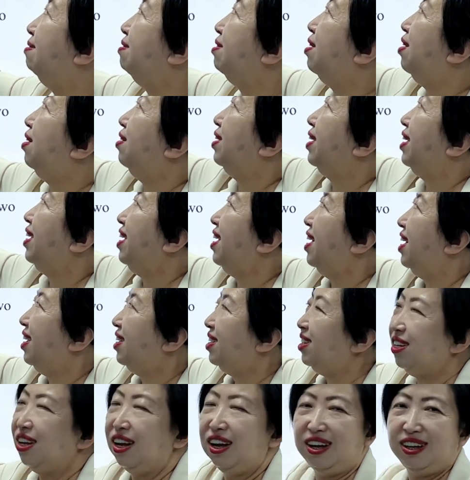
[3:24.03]
course, here is
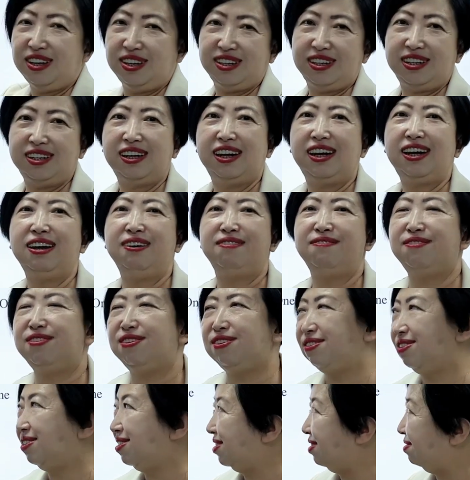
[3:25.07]
not
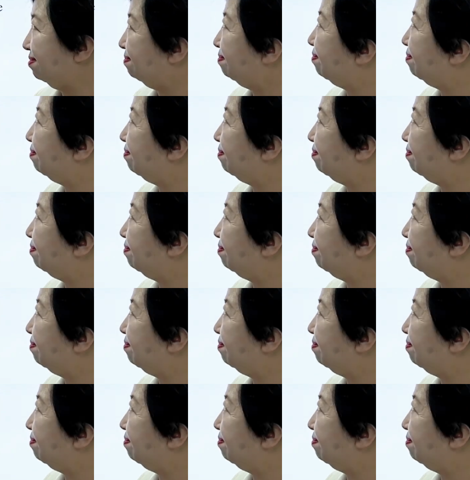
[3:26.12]
inverse.